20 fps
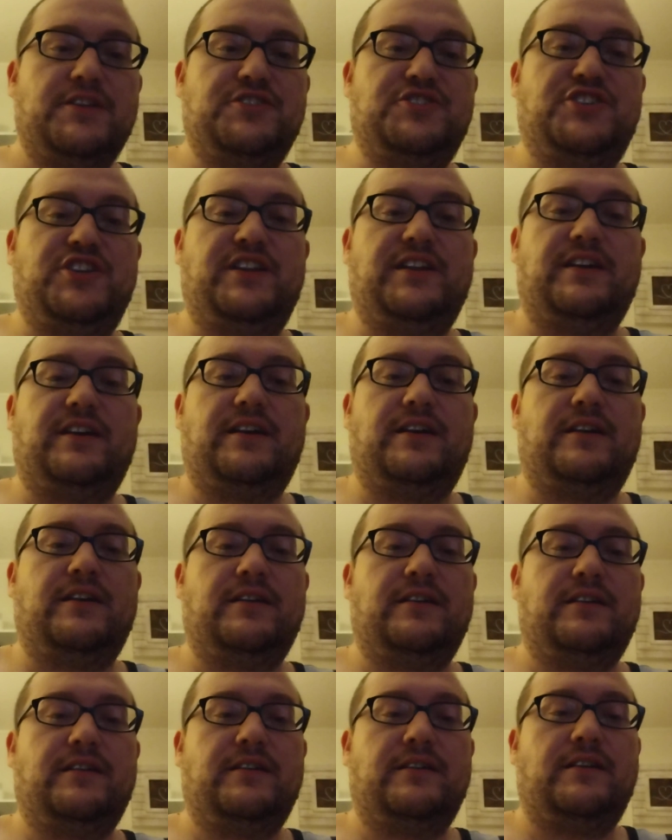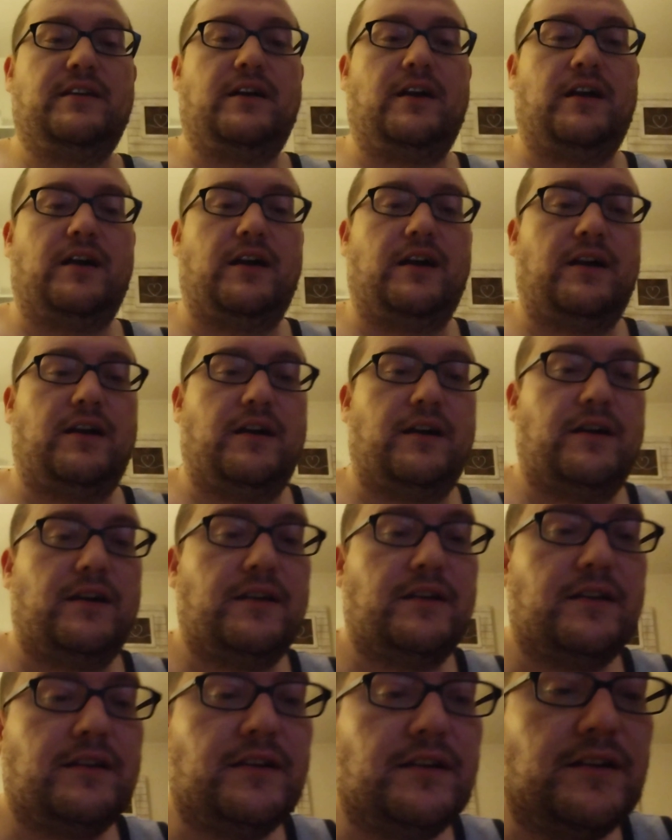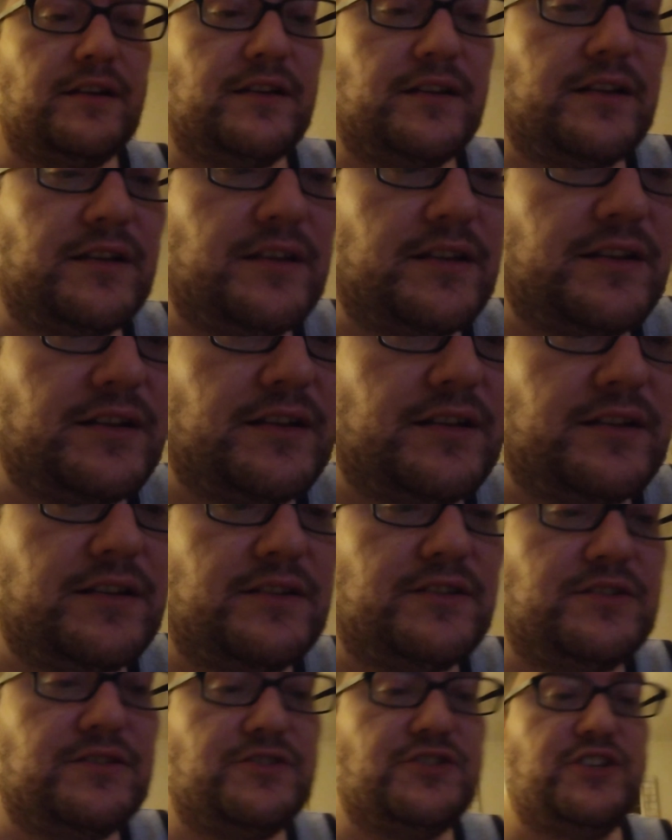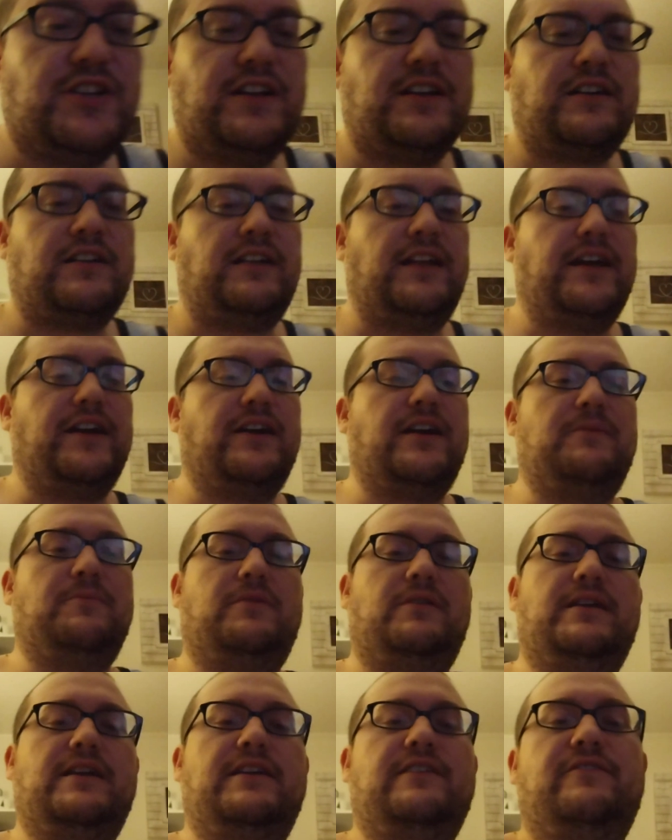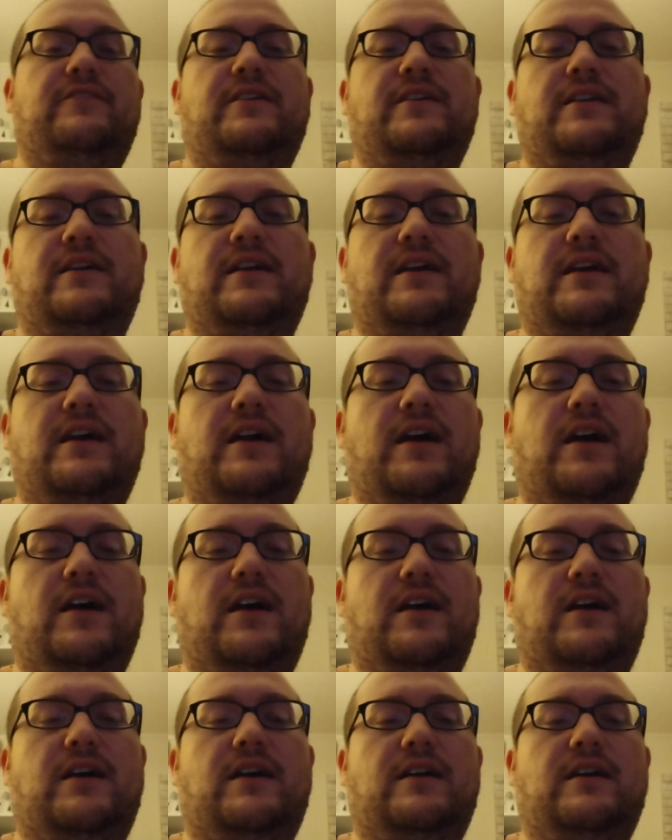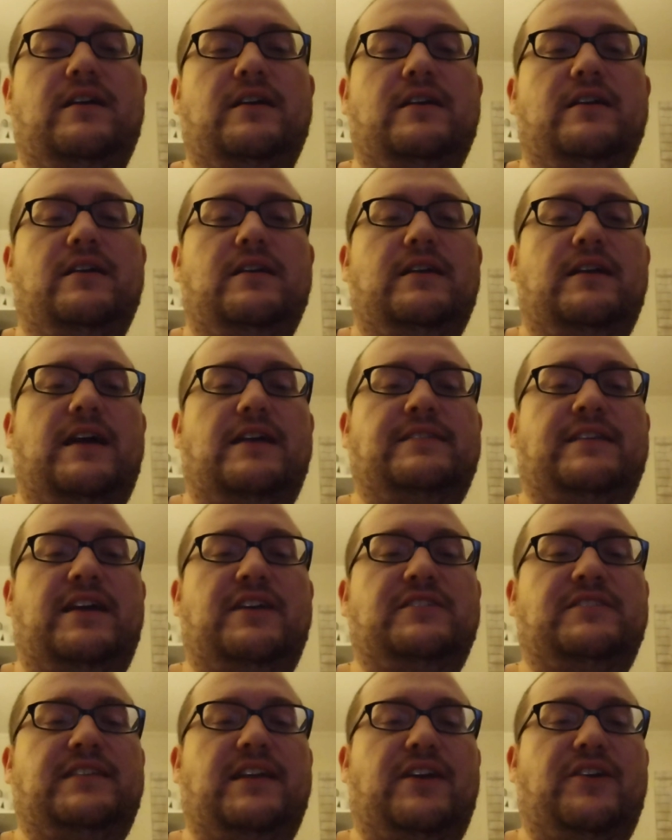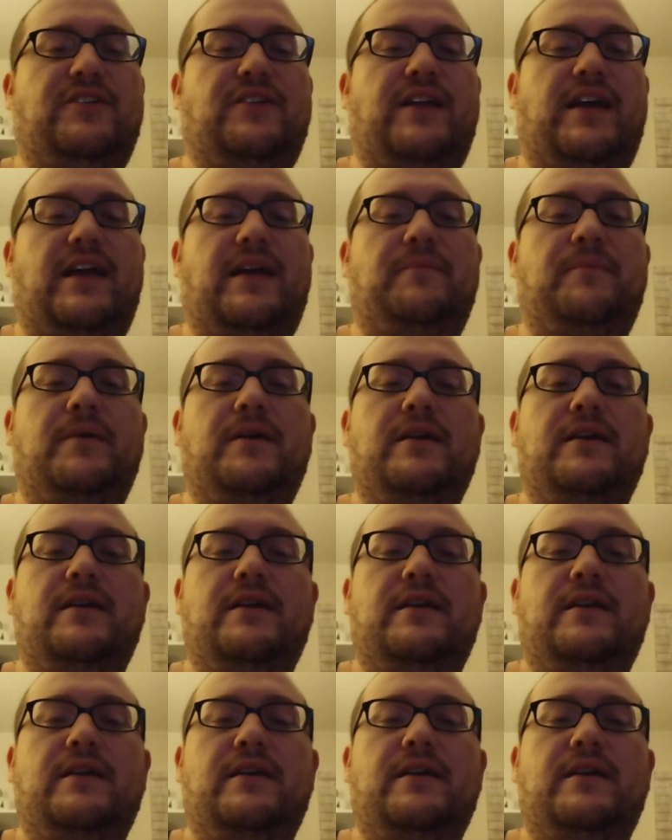Gina, uh, Gina Claire, I believe. That's how you say her name.